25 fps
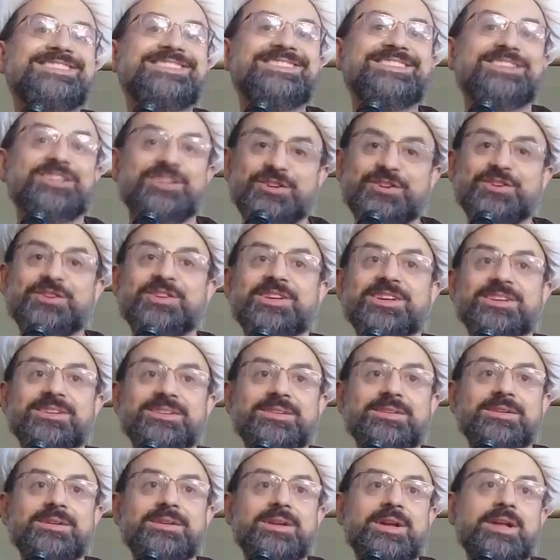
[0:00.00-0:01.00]
you know that,
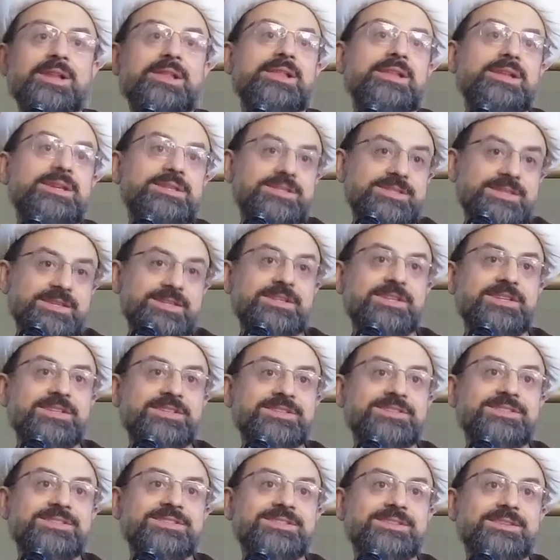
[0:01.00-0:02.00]
at least 10 years
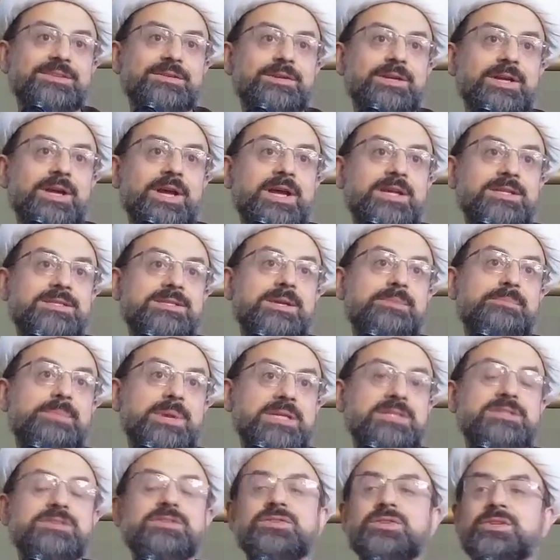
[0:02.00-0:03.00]
as a
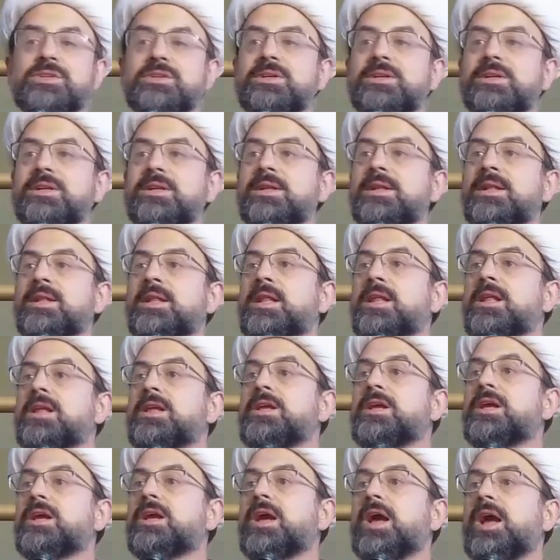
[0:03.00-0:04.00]
messenger.
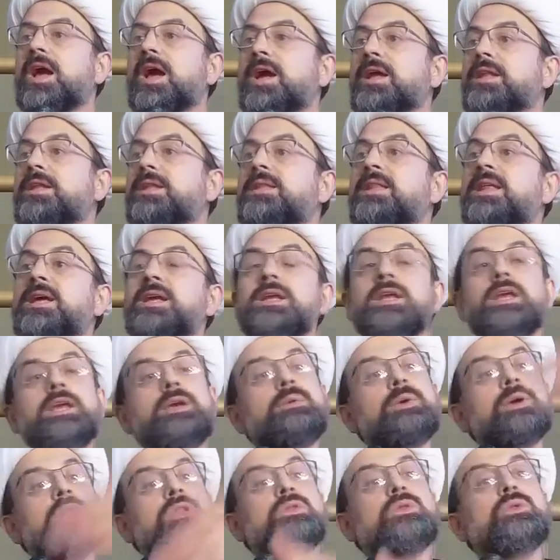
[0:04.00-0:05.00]
And then he
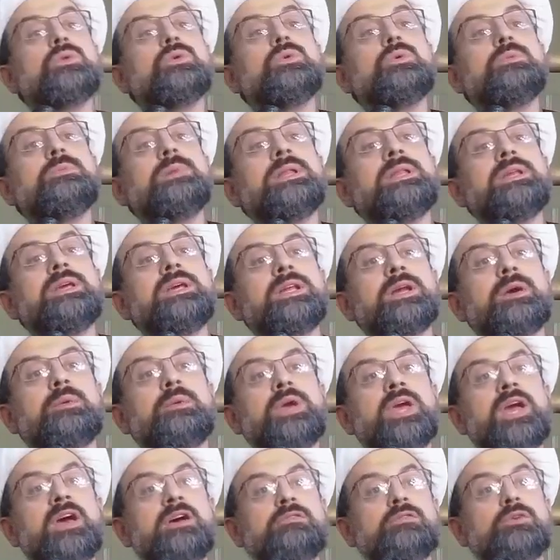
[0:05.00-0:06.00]
went to Medina. We
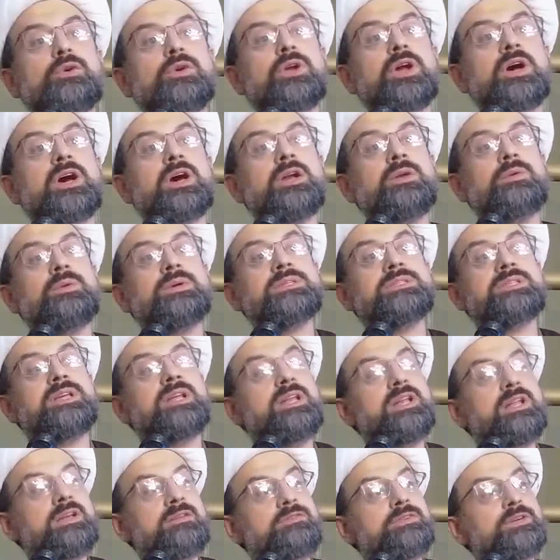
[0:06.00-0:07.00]
have Quran was
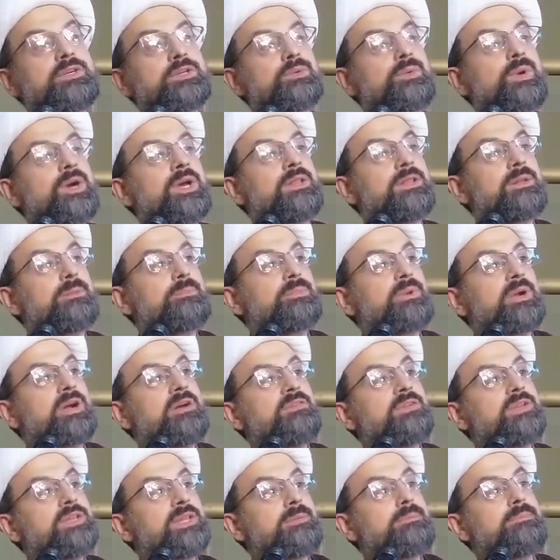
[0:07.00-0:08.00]
delivered by the
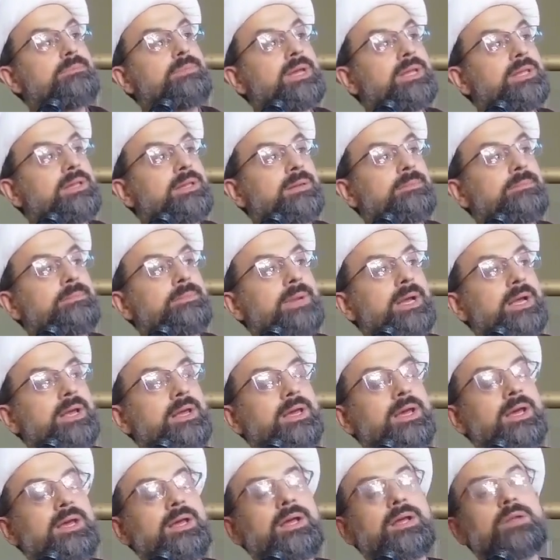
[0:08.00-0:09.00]
Prophet in
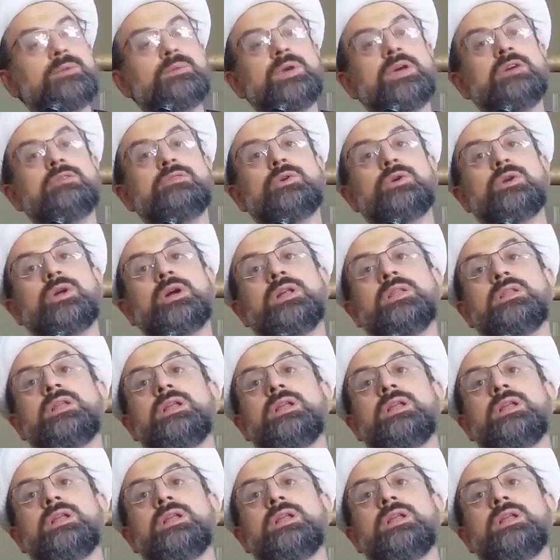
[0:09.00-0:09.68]
Mecca, and we have Quran